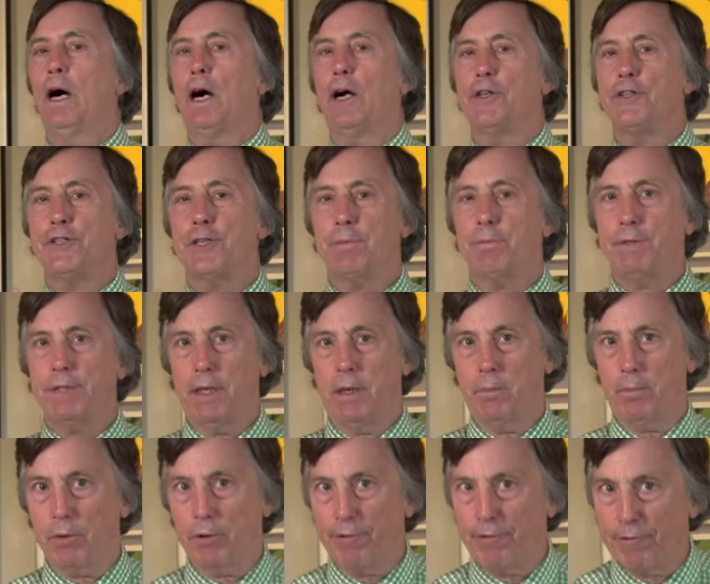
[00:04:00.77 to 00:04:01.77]
on
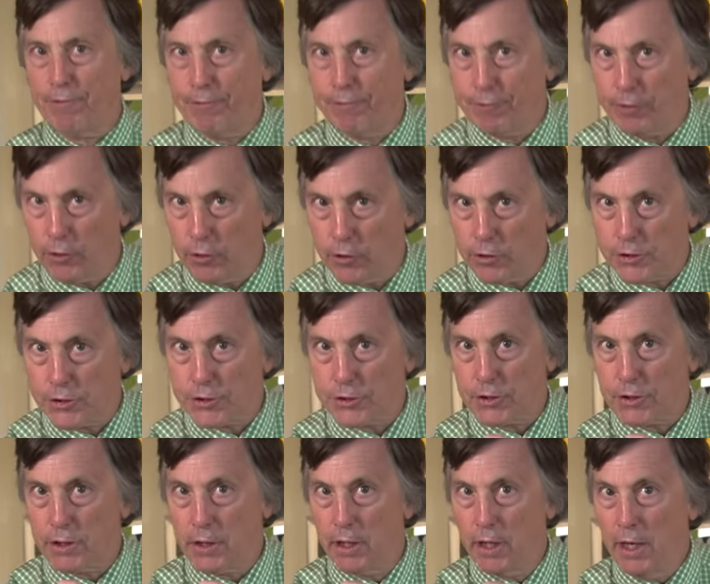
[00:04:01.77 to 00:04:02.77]
September 1st?